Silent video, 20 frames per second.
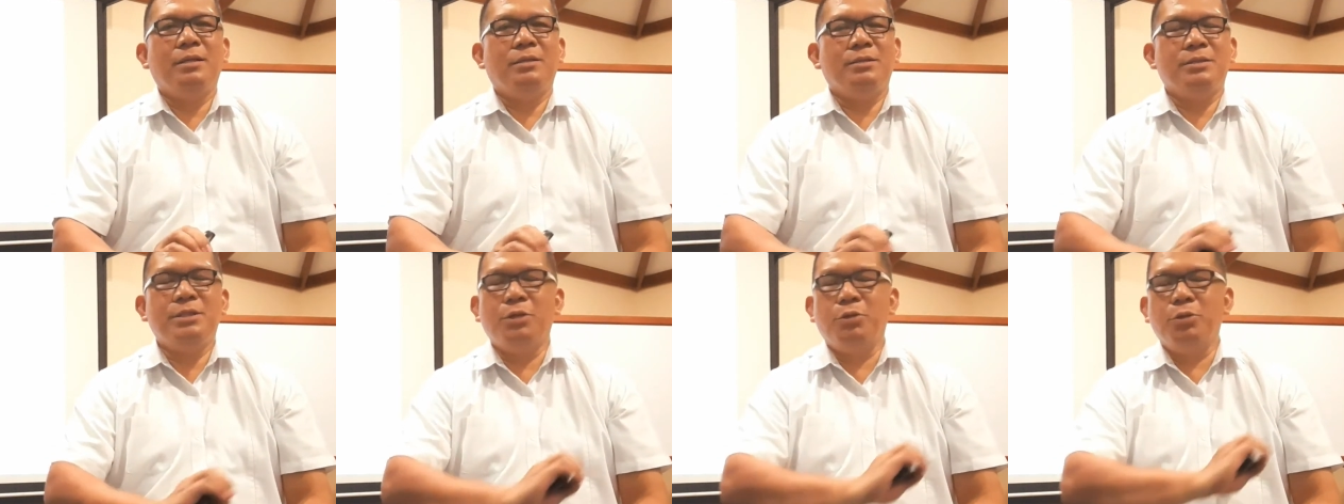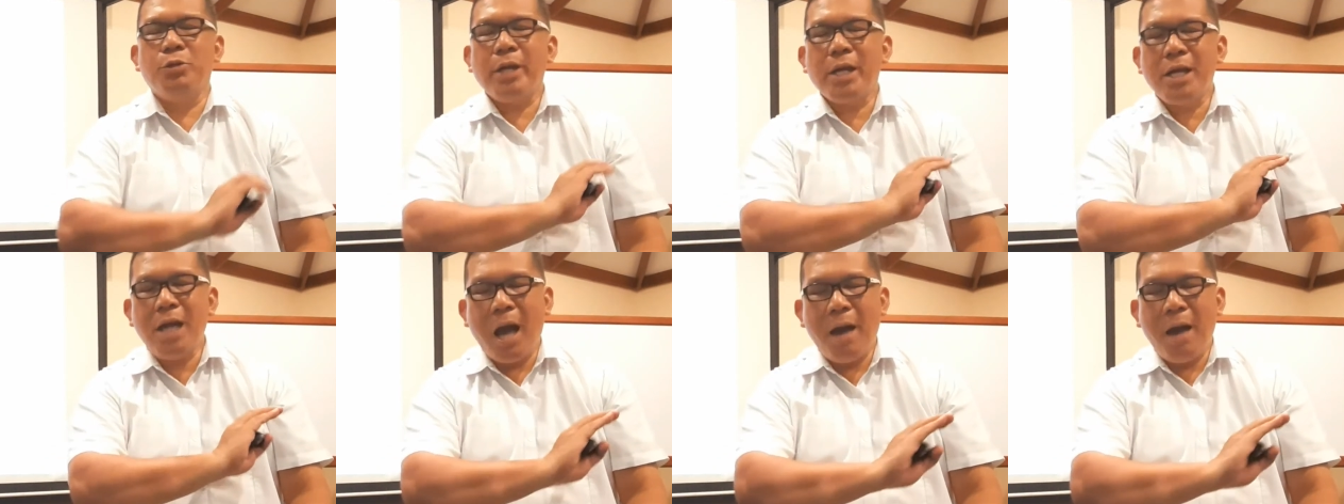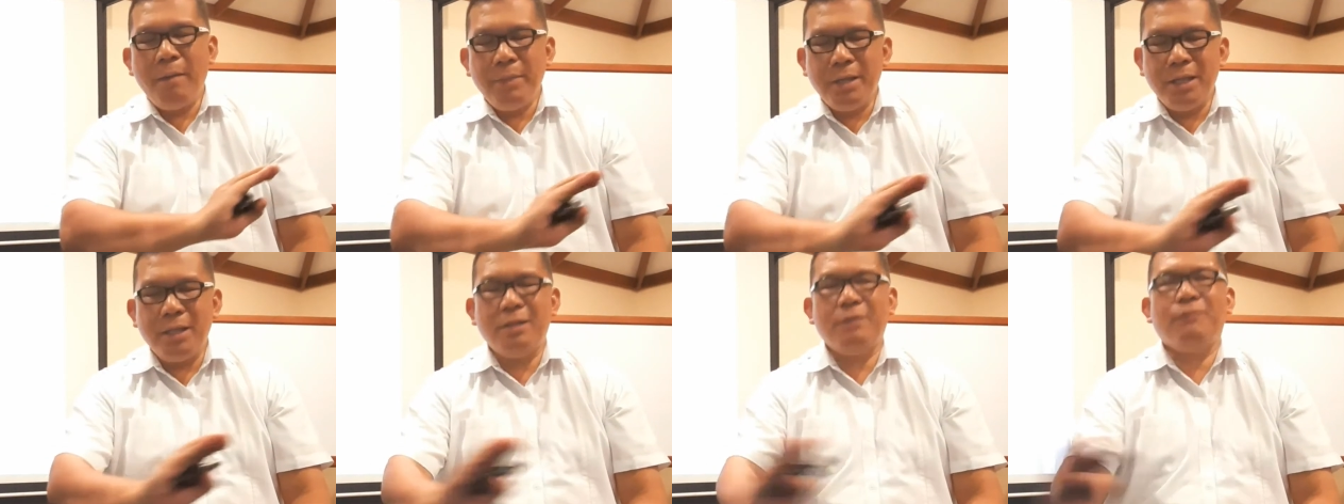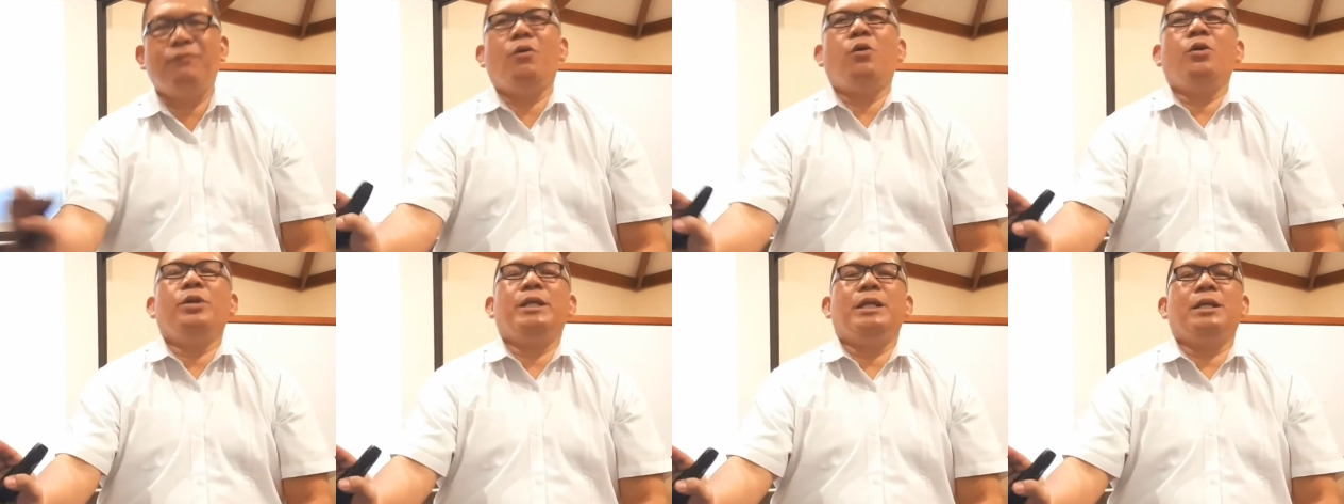the origami
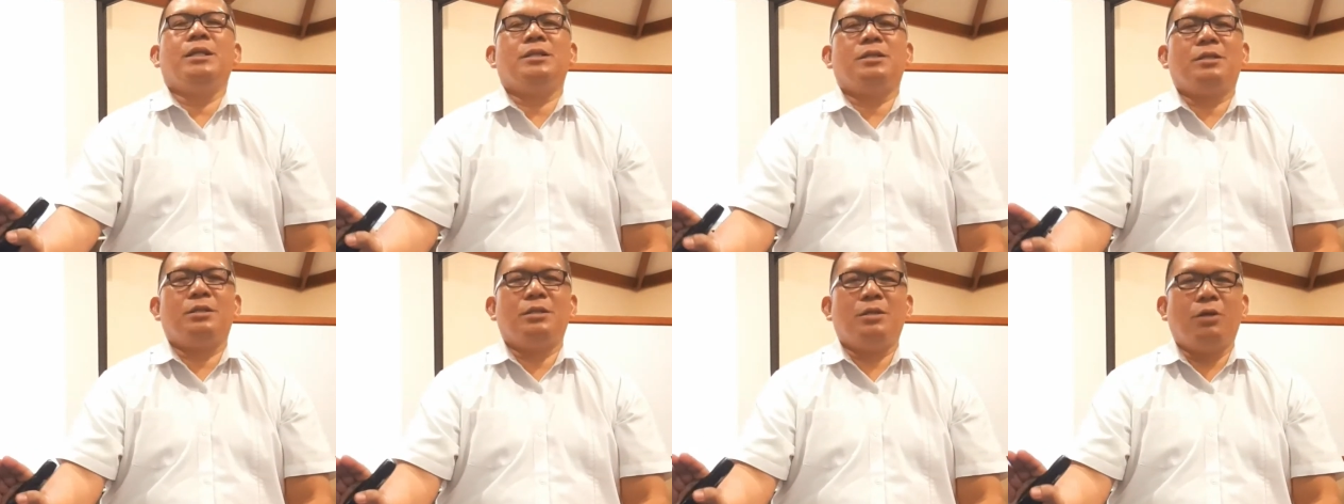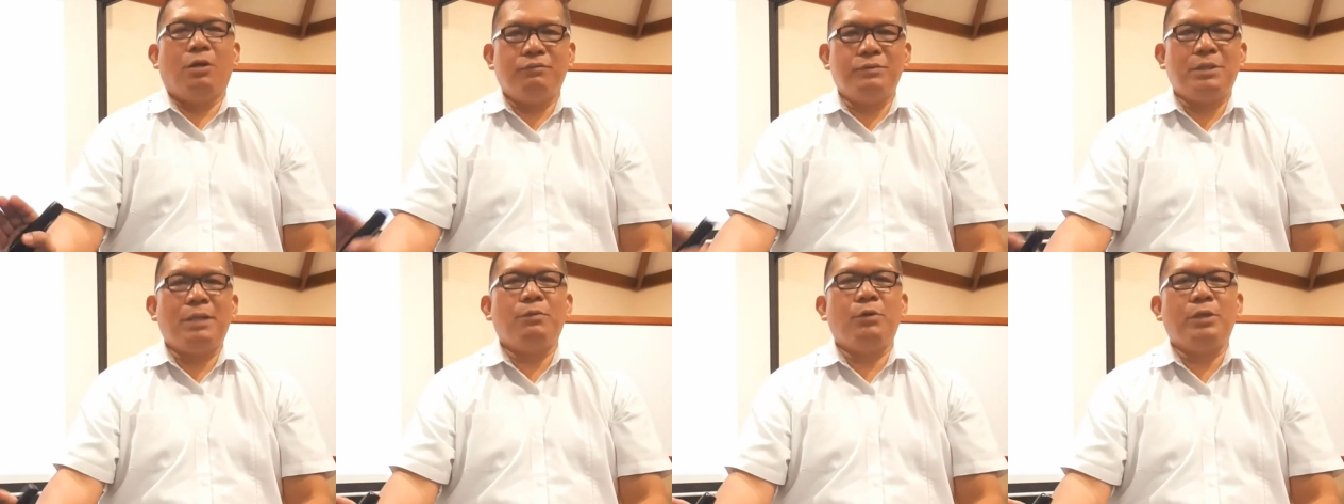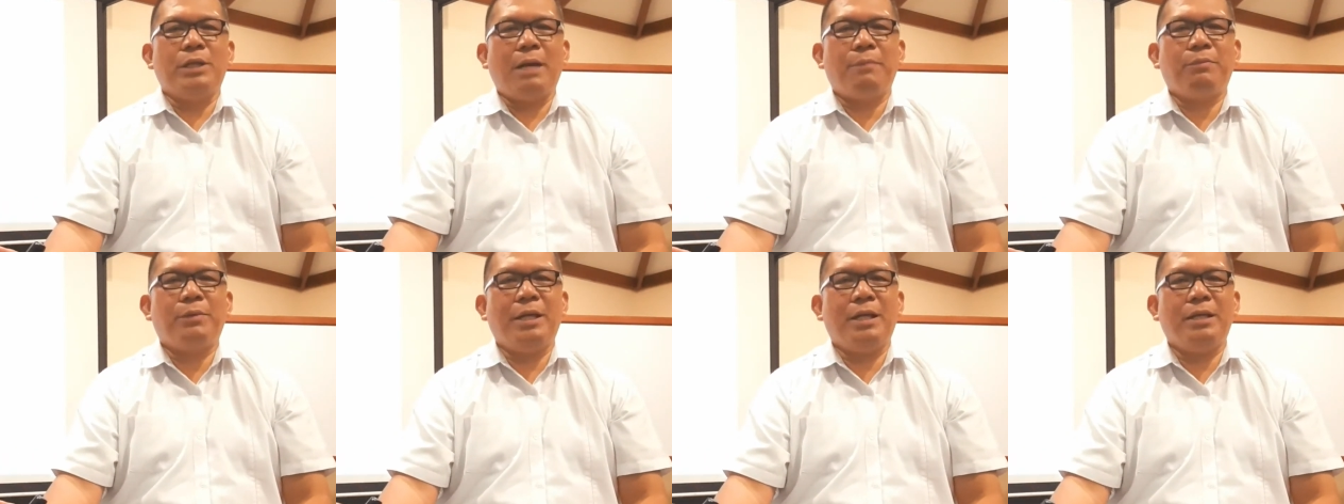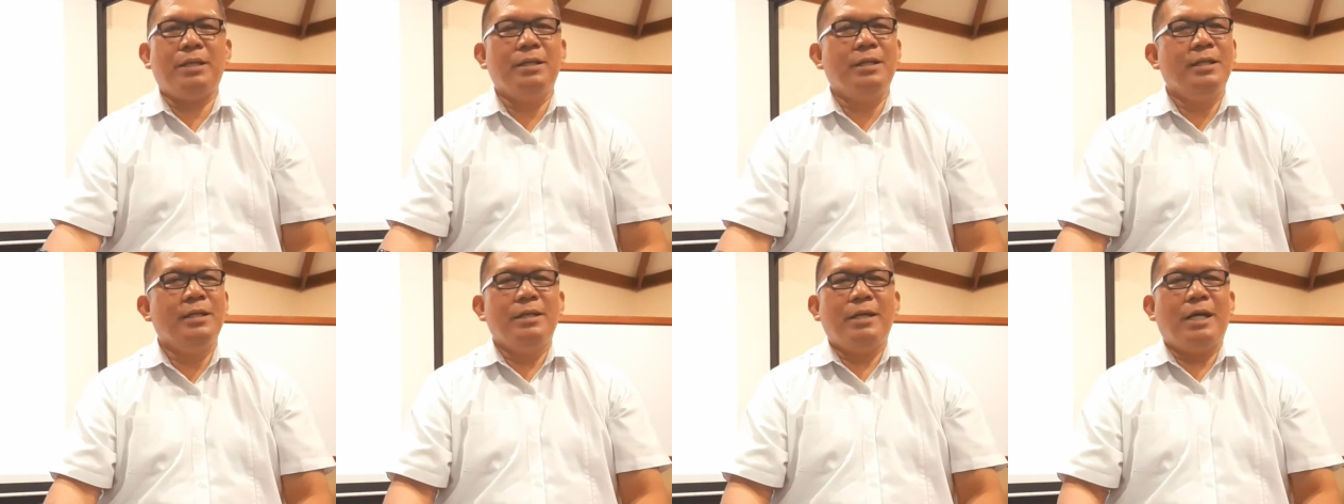folding of table napkin,
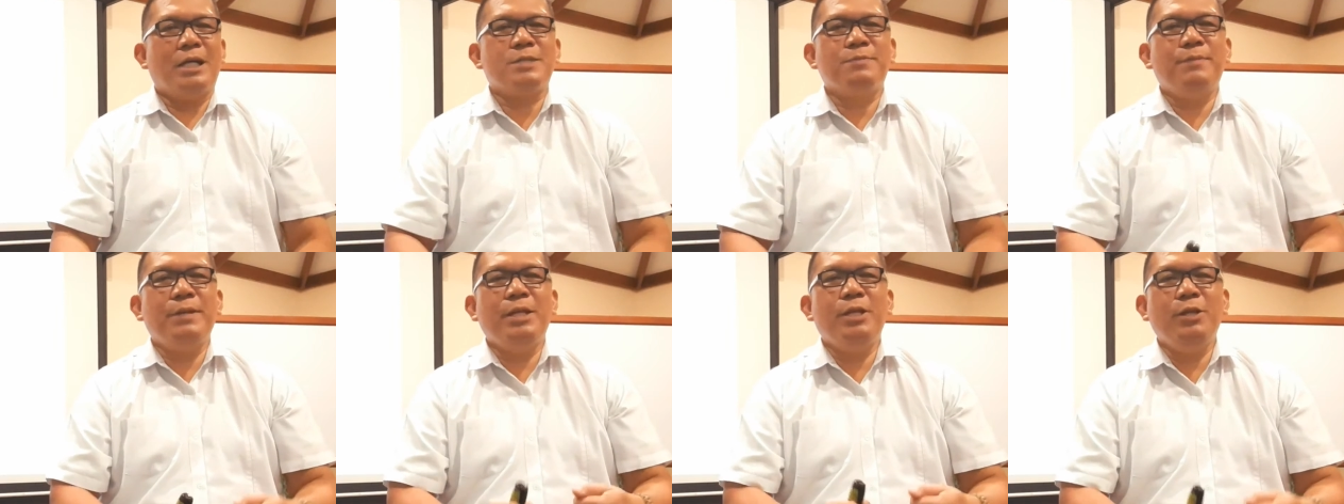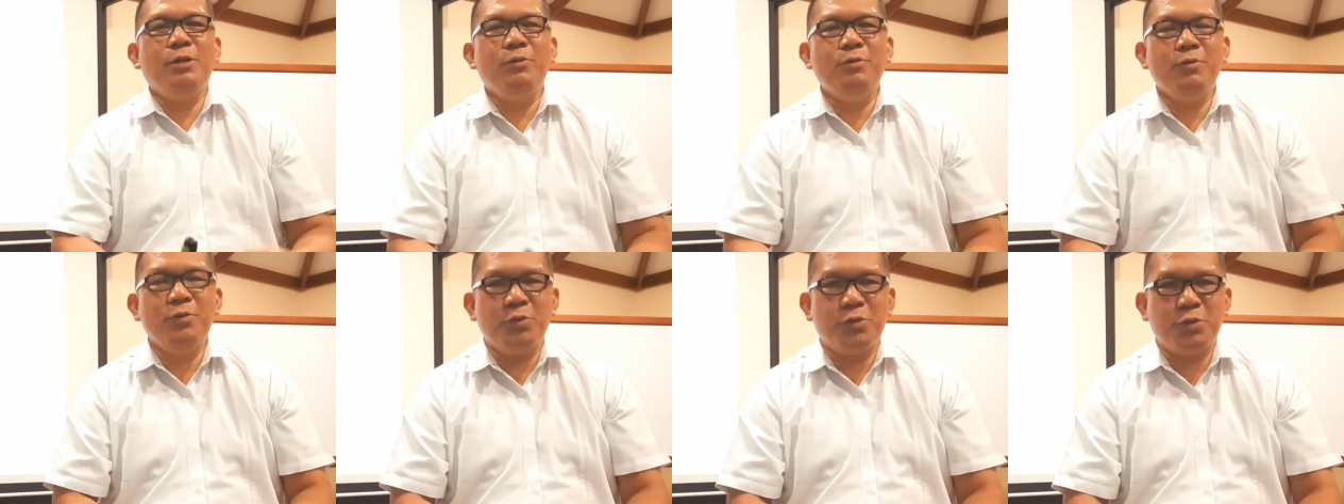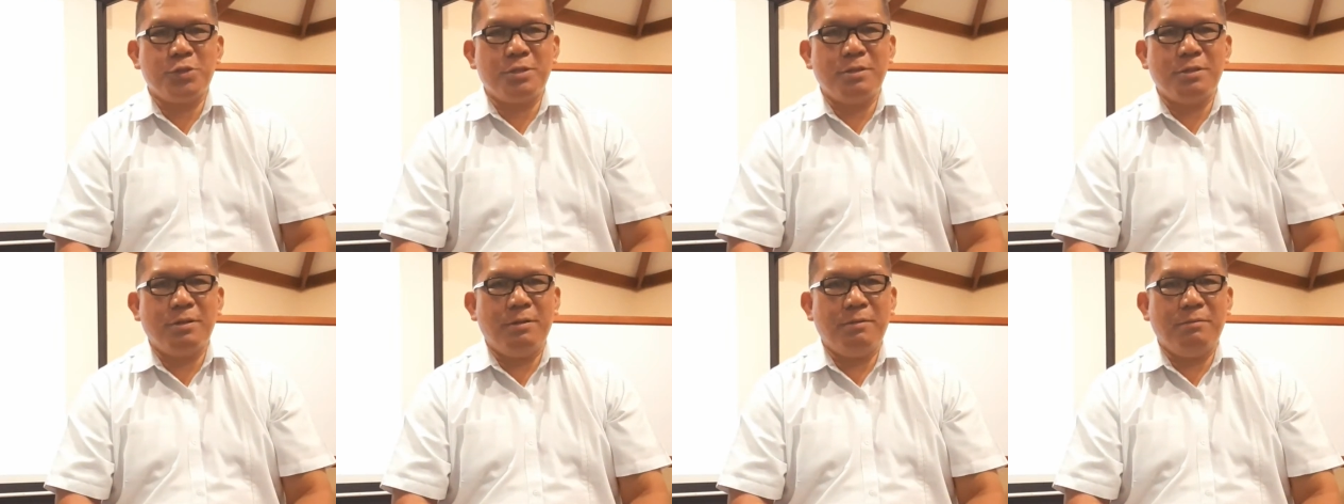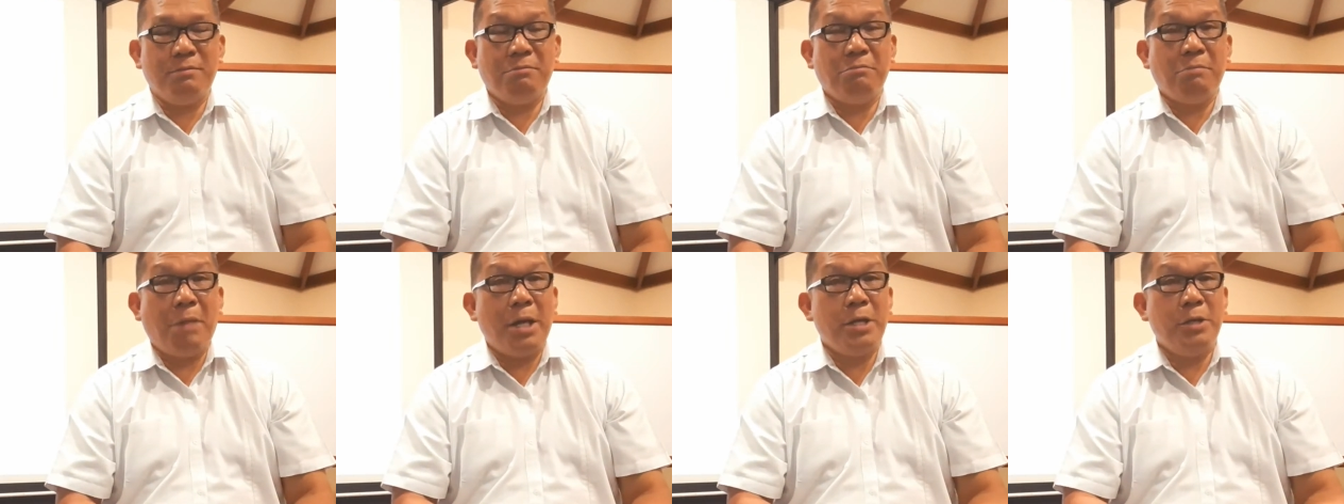has been used
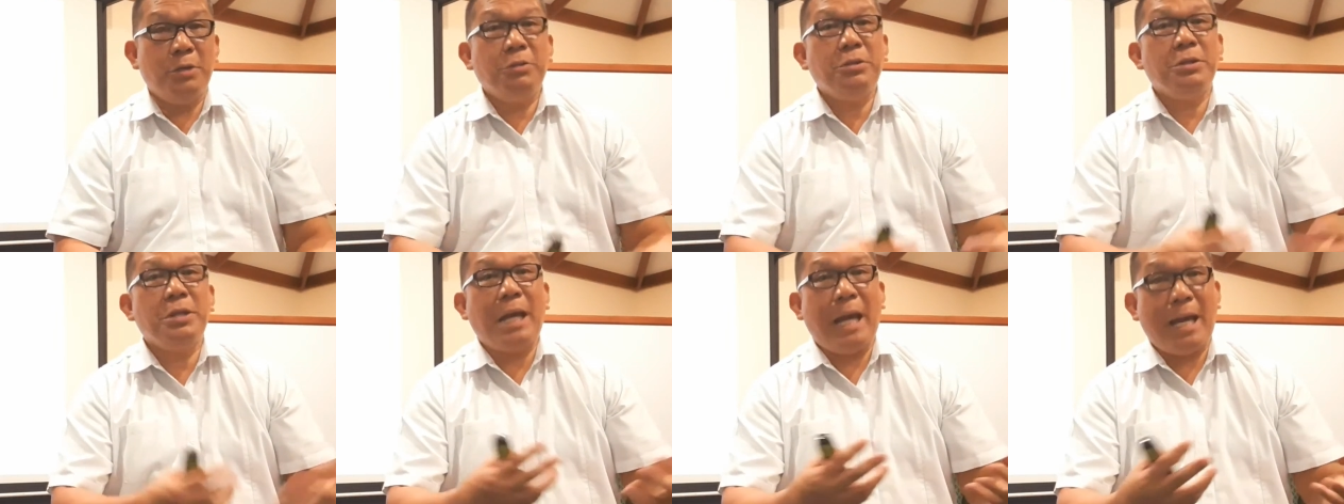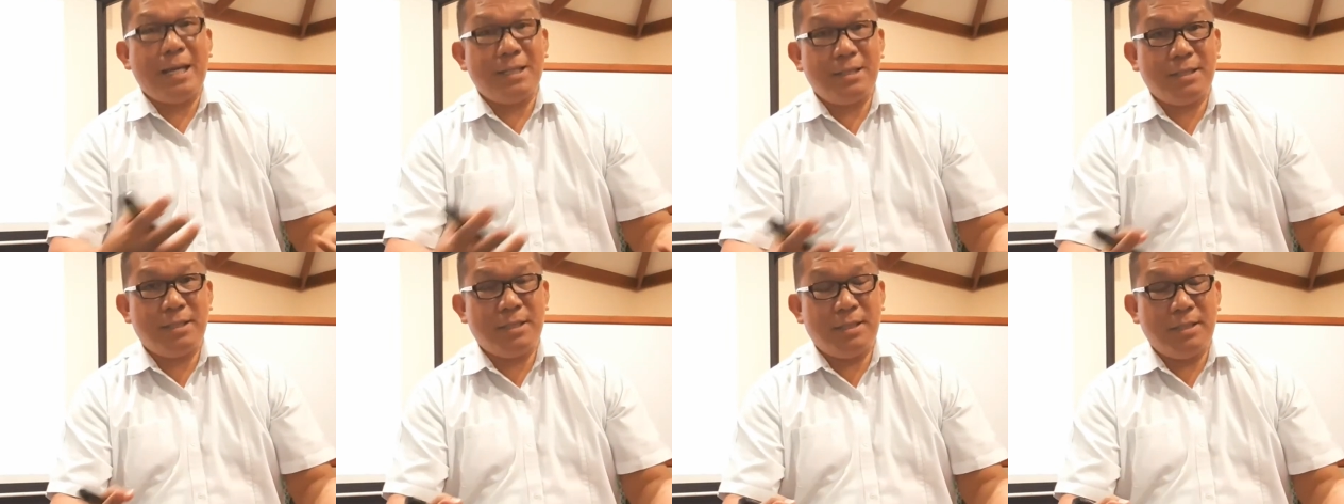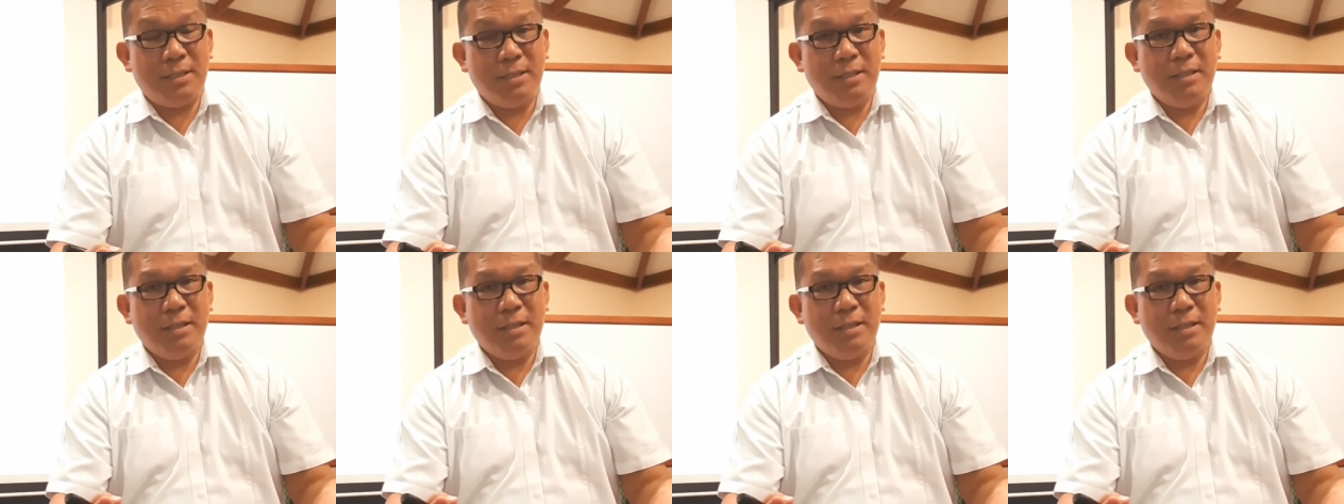by your guest.